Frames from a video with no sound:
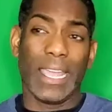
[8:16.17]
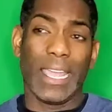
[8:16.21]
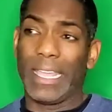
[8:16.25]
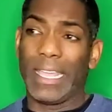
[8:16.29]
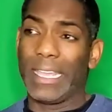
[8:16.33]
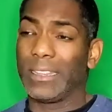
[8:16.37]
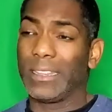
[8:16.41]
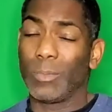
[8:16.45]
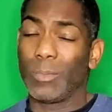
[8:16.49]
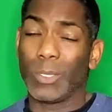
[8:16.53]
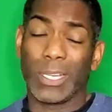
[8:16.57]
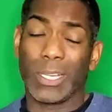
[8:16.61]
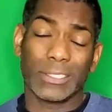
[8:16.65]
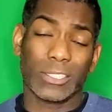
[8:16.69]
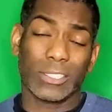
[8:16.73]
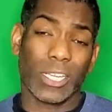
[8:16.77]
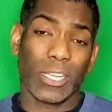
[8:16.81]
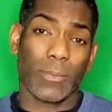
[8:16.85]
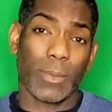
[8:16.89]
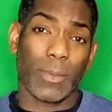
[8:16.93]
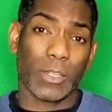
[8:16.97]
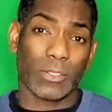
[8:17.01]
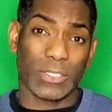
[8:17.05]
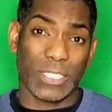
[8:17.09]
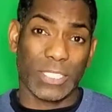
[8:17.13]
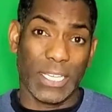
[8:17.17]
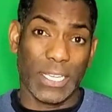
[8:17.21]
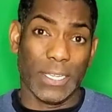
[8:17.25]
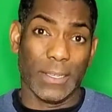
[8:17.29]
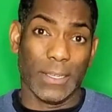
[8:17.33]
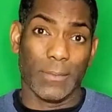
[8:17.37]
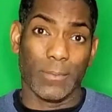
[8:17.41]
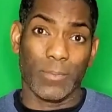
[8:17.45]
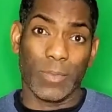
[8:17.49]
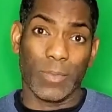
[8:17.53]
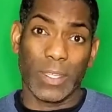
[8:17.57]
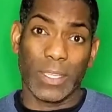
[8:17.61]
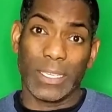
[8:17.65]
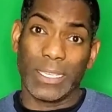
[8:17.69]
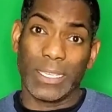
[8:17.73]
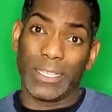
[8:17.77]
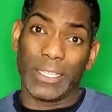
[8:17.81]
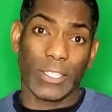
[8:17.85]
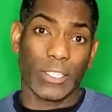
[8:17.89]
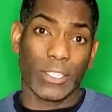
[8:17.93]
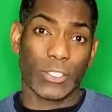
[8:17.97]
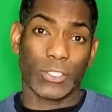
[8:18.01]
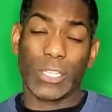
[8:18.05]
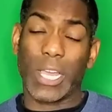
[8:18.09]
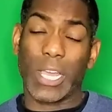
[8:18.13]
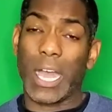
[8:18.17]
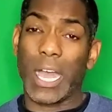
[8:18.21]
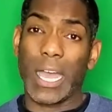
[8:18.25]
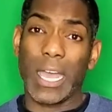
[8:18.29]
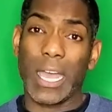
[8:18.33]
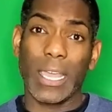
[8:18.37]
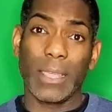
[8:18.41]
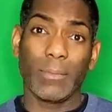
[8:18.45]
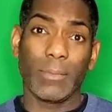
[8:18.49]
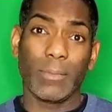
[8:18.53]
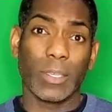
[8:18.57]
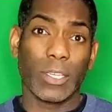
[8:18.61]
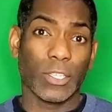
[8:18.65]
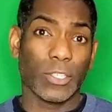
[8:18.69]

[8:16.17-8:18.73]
In the book, I talk about team. Your time,